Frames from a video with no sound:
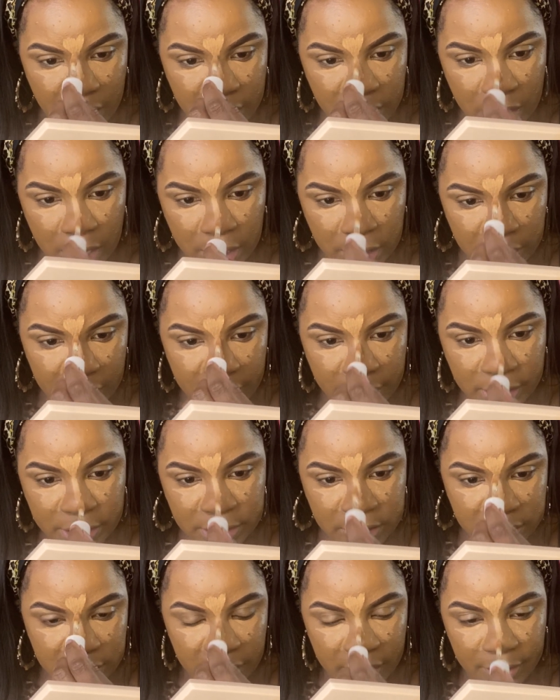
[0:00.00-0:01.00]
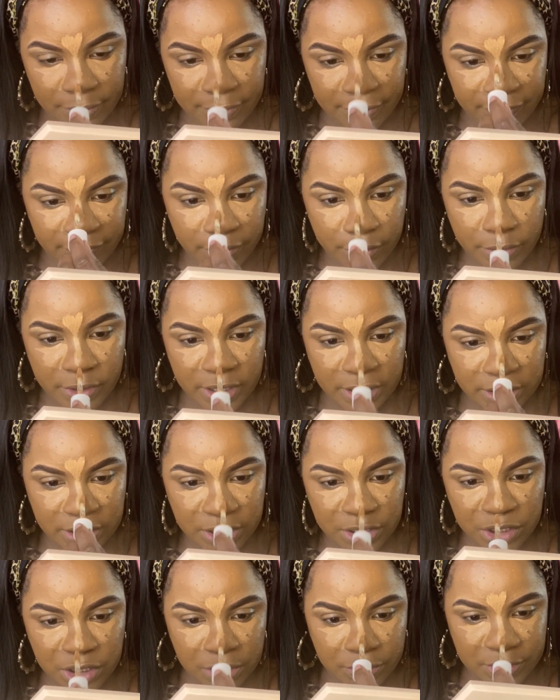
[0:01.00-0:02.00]
a young lady today review this
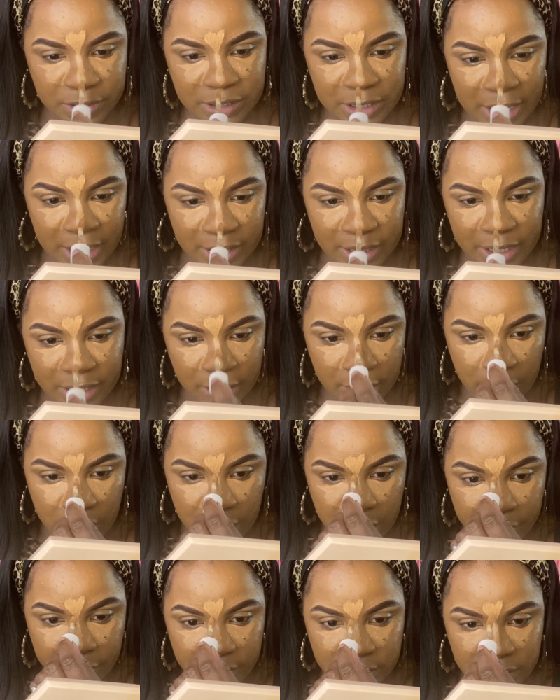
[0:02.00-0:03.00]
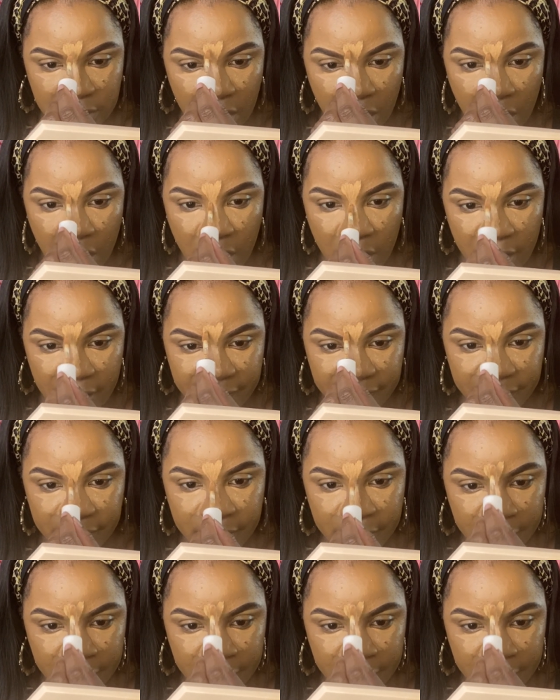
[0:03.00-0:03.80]
and she was saying that the color is off.